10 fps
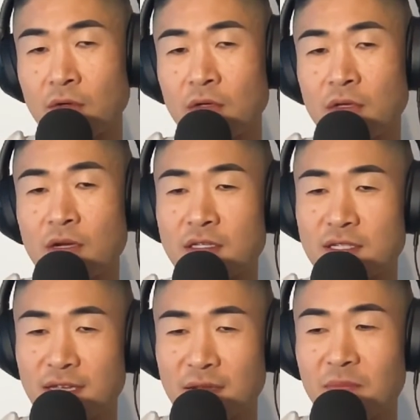
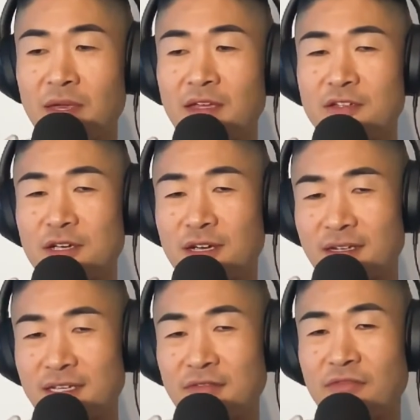constantly getting
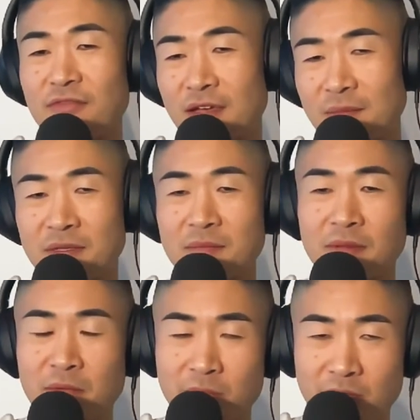paychecks, have a family,
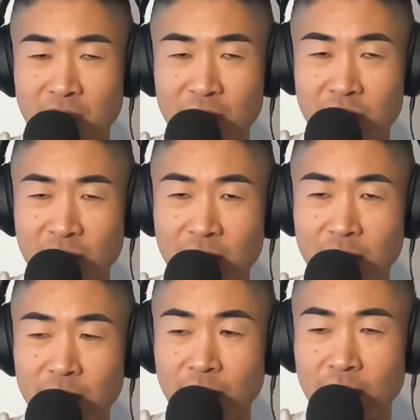blah, blah, blah. Right.
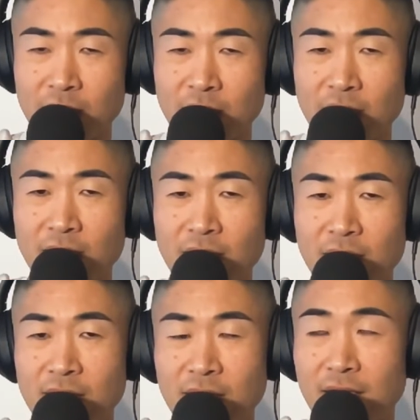
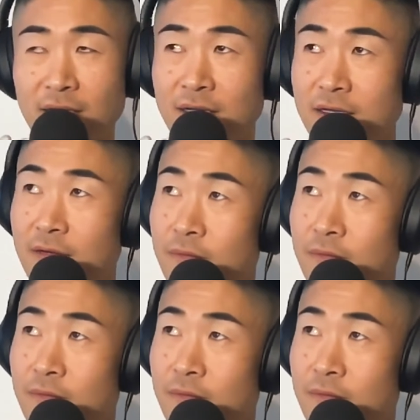And like,